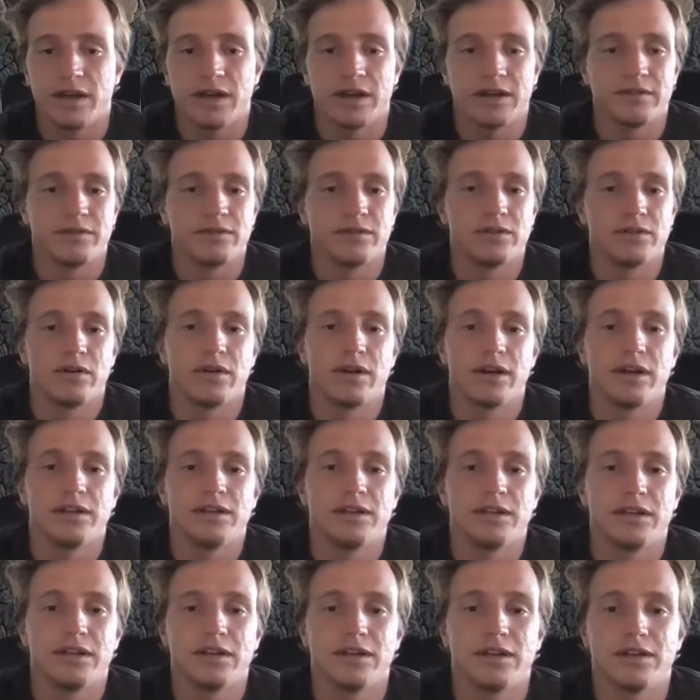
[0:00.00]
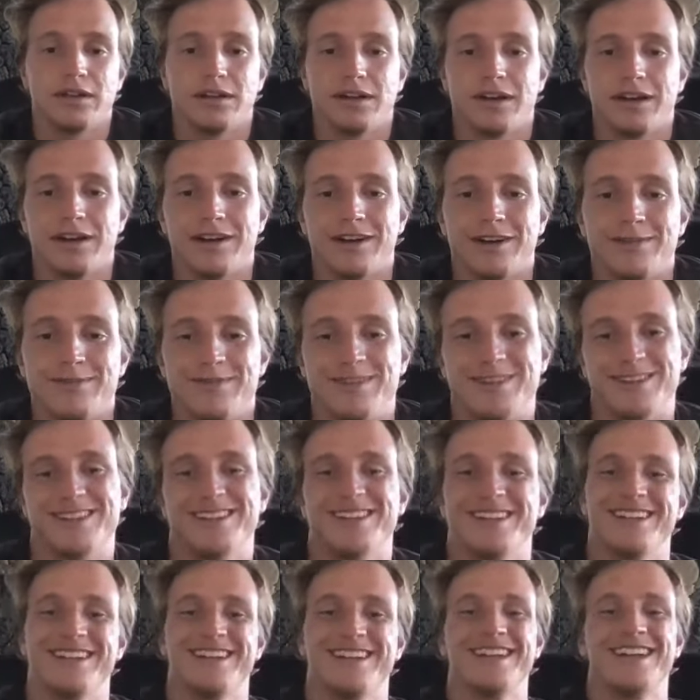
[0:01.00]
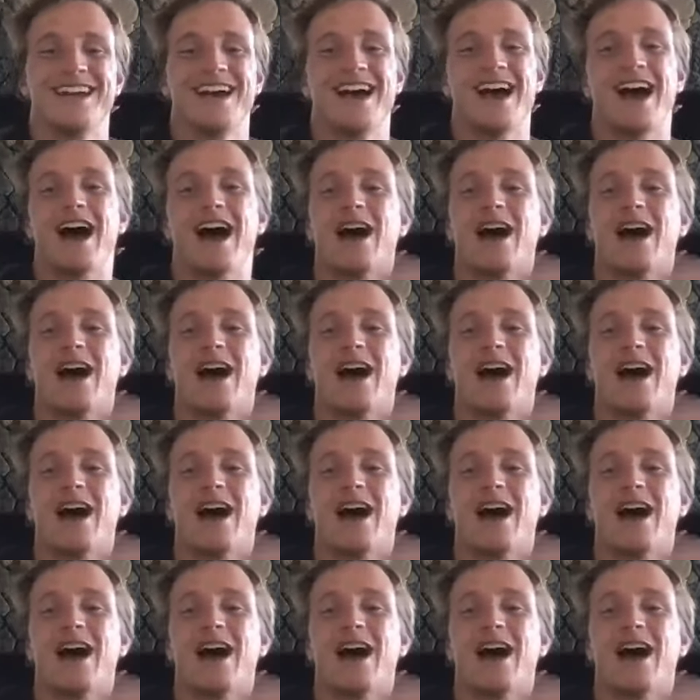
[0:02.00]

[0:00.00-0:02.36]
I have no idea. Um, oh,